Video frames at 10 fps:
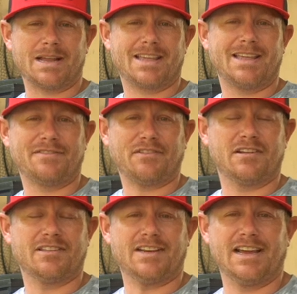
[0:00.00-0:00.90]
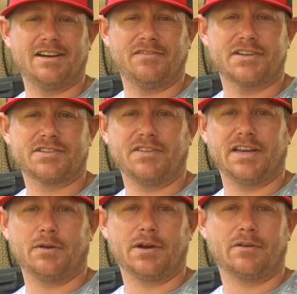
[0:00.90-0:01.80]
Back again for another daily fishing
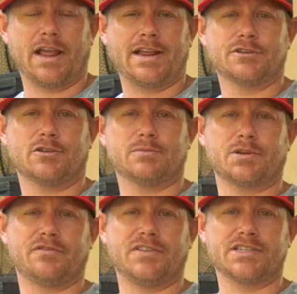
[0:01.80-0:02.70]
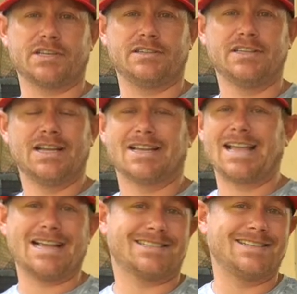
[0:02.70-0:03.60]
video here on Andrew Upshaw Fishing.
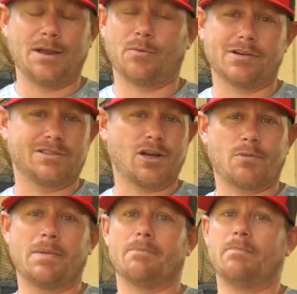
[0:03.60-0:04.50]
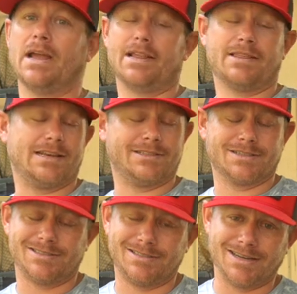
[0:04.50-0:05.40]
Guys, today we're going to talk about a bait that
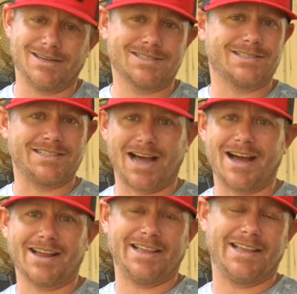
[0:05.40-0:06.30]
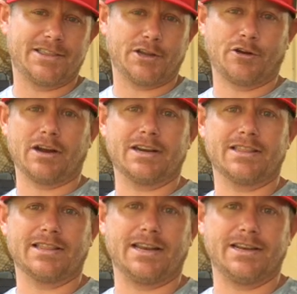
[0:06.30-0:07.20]
just does not get the
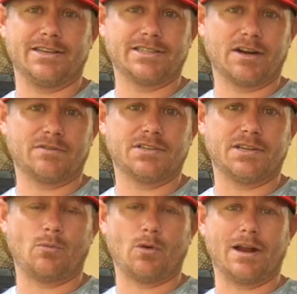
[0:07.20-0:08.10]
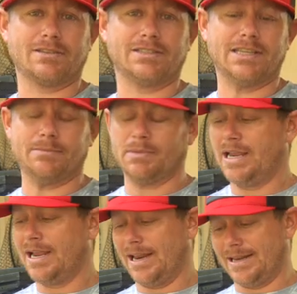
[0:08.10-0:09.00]
credit that it deserves anymore out deep.
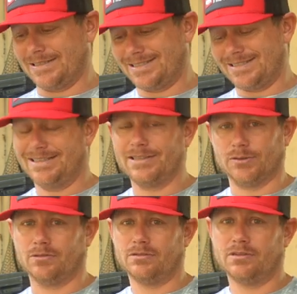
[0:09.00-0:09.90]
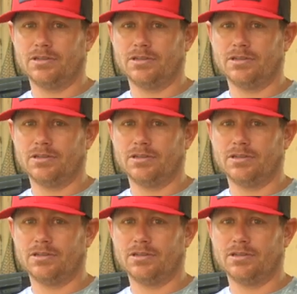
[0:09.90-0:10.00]
And it's still